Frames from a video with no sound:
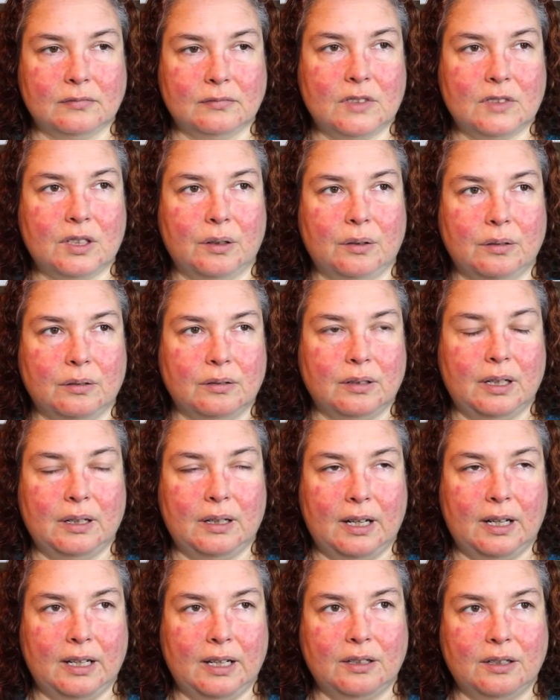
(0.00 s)
So
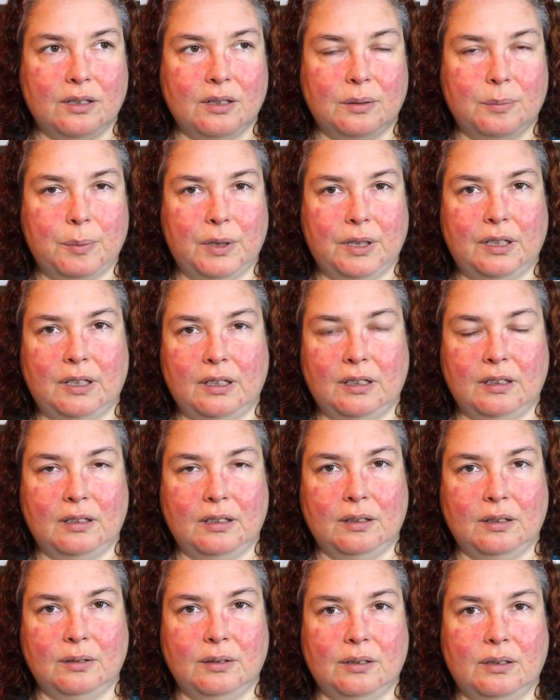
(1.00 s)
it, I could just put it in the
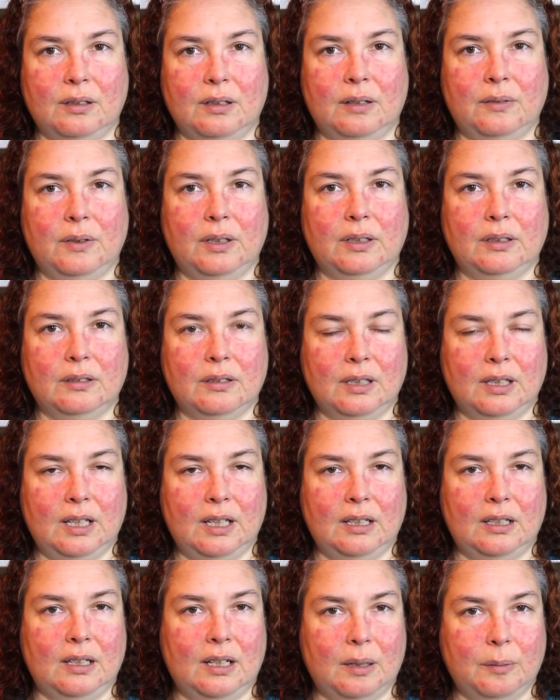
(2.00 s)
toaster oven to
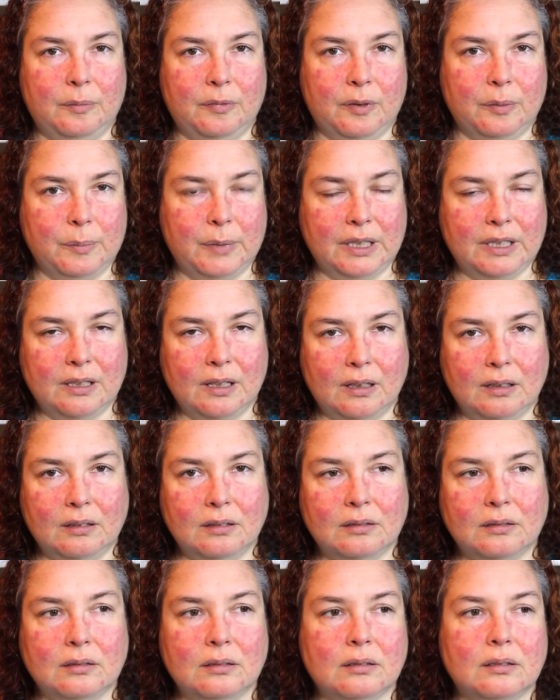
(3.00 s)
heat it up for my
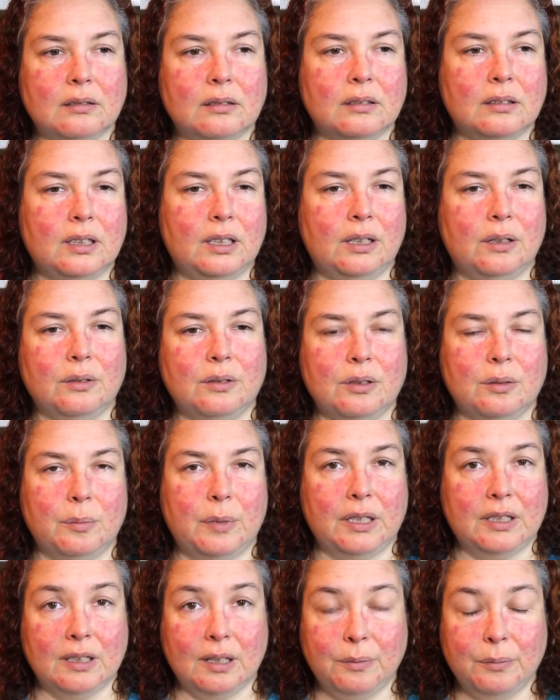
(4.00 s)
son, you know, so
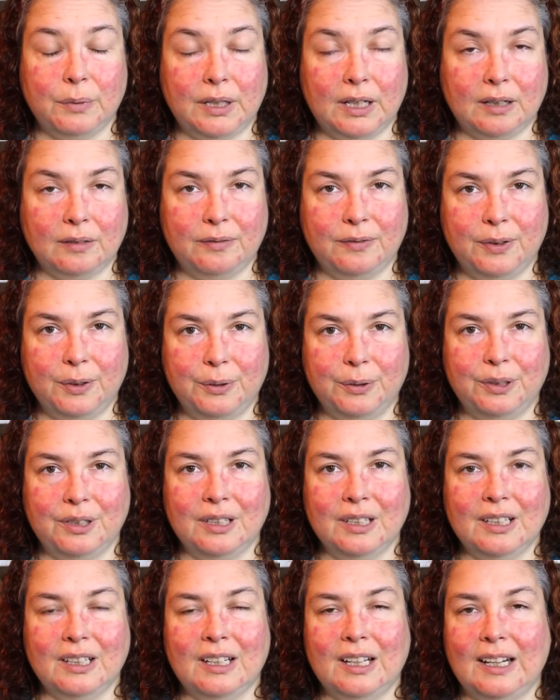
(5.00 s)
my son would have food
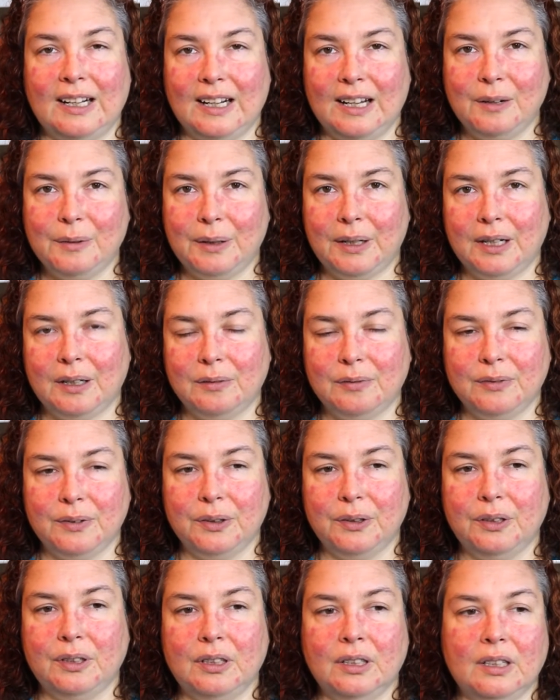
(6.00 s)
and I would have
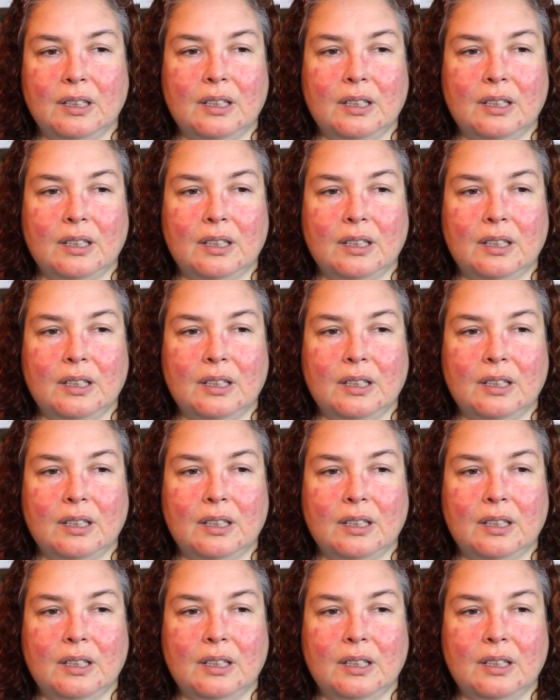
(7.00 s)
food.